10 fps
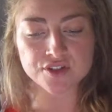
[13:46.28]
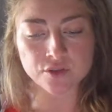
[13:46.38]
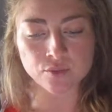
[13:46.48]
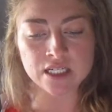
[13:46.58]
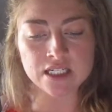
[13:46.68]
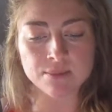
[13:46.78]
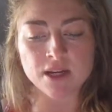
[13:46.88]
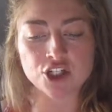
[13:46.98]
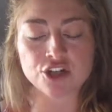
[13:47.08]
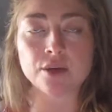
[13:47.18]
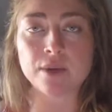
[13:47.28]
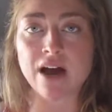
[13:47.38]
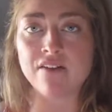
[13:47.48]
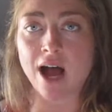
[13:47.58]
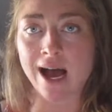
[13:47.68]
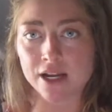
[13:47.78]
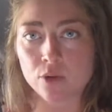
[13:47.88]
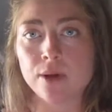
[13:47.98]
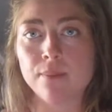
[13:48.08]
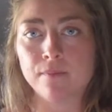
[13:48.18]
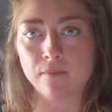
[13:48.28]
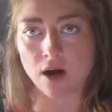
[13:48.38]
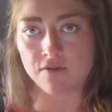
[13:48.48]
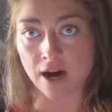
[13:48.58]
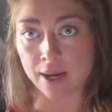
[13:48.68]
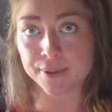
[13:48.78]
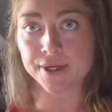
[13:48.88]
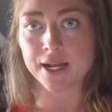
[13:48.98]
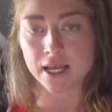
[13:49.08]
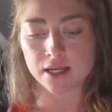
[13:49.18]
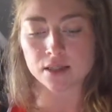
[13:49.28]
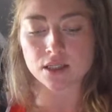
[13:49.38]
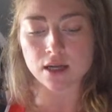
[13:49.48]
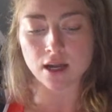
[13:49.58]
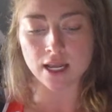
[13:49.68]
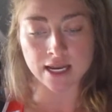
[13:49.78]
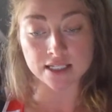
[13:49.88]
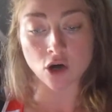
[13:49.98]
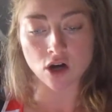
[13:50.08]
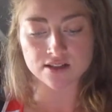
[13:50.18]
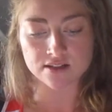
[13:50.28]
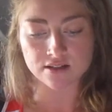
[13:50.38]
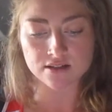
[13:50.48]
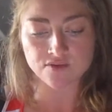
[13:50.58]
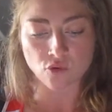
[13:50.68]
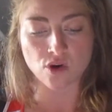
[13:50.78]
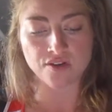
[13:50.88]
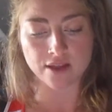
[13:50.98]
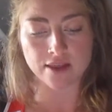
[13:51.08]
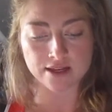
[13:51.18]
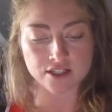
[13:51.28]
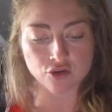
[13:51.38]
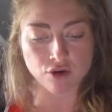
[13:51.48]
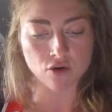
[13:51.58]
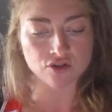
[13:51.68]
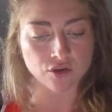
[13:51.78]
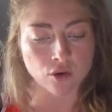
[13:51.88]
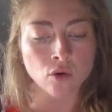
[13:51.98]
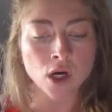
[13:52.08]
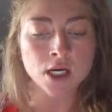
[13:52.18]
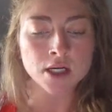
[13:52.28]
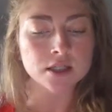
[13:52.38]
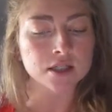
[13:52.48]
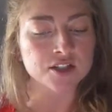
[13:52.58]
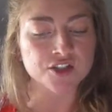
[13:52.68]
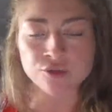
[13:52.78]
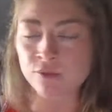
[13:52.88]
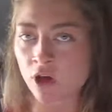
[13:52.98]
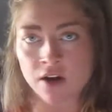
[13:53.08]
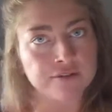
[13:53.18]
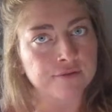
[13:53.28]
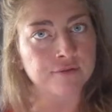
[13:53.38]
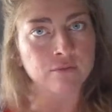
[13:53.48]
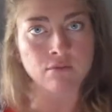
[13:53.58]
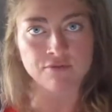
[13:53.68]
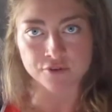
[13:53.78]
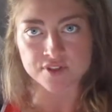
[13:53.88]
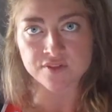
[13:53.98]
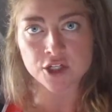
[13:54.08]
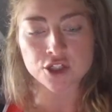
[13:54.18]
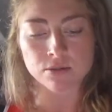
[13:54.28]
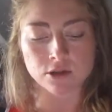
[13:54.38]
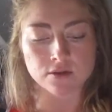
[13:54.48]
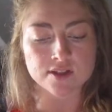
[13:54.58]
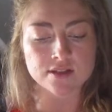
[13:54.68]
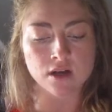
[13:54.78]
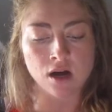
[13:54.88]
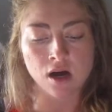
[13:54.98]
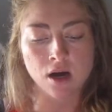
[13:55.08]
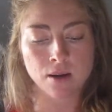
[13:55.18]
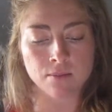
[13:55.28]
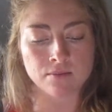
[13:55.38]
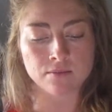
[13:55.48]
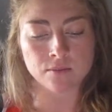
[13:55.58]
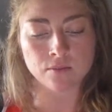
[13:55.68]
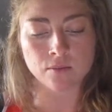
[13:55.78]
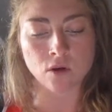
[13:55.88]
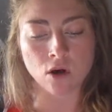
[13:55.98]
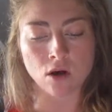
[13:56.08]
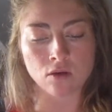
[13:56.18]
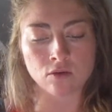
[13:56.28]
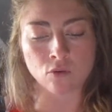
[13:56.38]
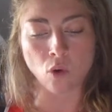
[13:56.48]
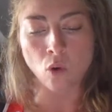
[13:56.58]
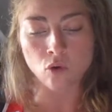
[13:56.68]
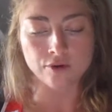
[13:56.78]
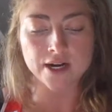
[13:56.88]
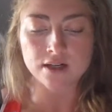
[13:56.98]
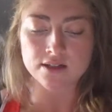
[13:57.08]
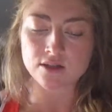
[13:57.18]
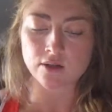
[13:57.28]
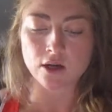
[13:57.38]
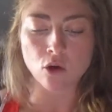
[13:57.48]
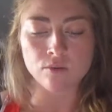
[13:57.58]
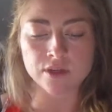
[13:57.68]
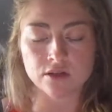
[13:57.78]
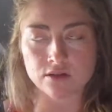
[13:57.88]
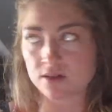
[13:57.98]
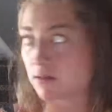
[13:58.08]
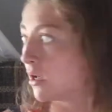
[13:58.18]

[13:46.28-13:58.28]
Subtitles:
we need to make sure that we have adequate fiber and antioxidants for it to grow. So consume a lot of fruits and vegetables, whole grains, so like oatmeals,